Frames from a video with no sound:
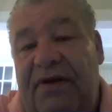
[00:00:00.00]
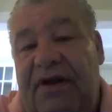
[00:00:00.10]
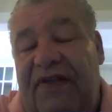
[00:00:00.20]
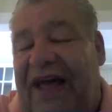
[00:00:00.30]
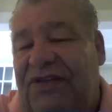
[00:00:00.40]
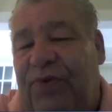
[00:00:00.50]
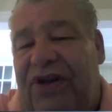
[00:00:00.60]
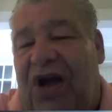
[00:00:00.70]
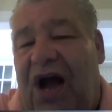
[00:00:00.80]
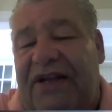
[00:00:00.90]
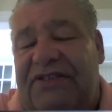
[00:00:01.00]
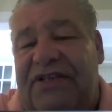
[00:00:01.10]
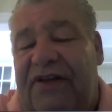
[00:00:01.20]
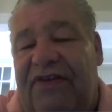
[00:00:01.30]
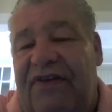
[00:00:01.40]
And that's what God
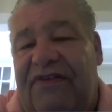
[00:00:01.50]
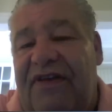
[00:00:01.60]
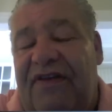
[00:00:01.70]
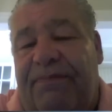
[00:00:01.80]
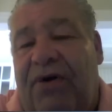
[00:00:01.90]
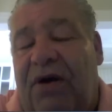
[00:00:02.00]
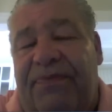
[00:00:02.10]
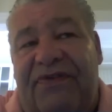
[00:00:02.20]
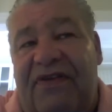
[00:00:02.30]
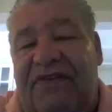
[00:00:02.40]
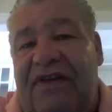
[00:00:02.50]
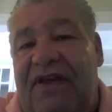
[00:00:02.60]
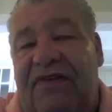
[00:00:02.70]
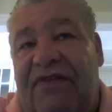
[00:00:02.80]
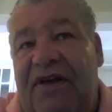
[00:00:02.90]
sees. He sees purpose, He
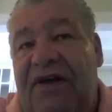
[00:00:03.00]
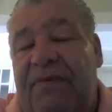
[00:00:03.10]
sees